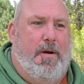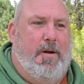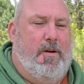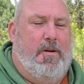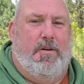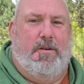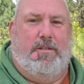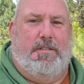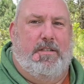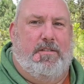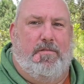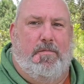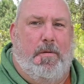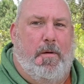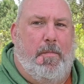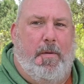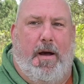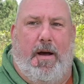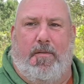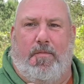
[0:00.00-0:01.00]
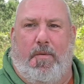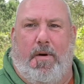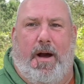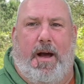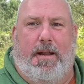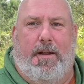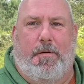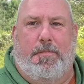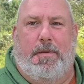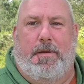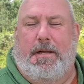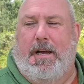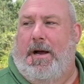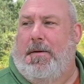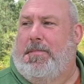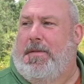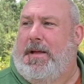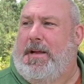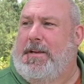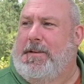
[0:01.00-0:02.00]
birds just with my mouth wide open
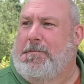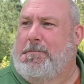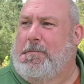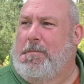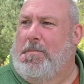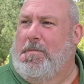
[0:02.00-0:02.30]
type thing.